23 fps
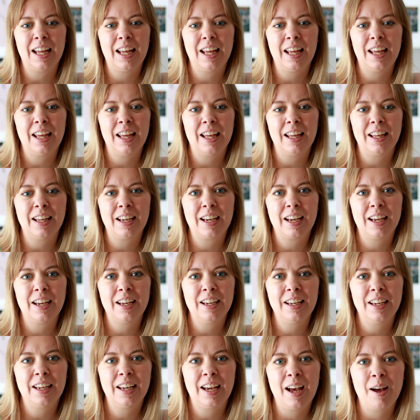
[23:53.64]
it
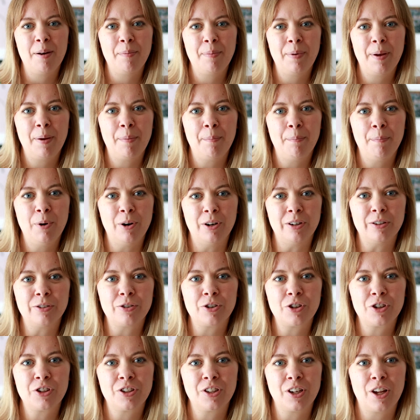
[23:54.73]
can get a bit
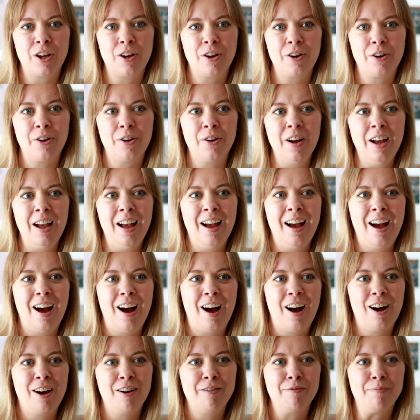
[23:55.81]
much. So
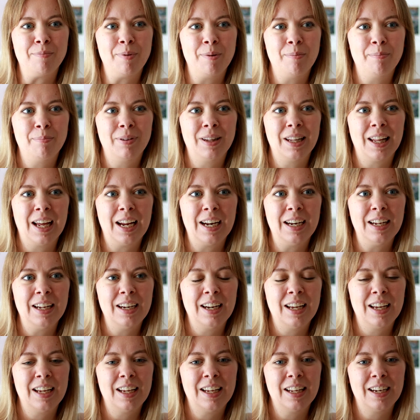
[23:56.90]
I've been planning
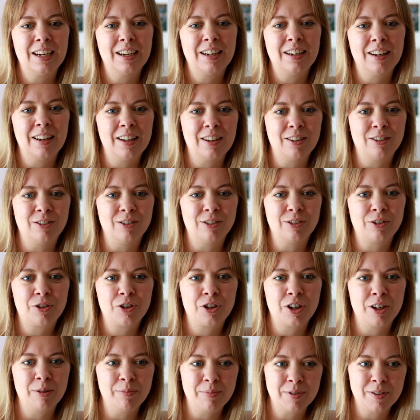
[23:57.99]
in little
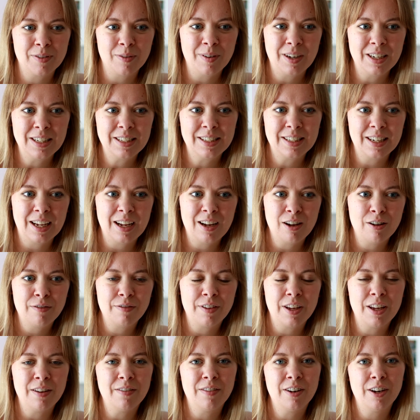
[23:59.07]
trips for myself,
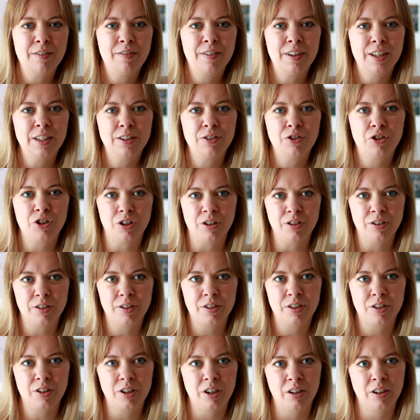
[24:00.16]
even if it's
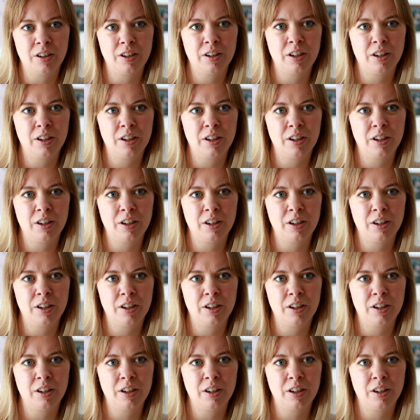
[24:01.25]
just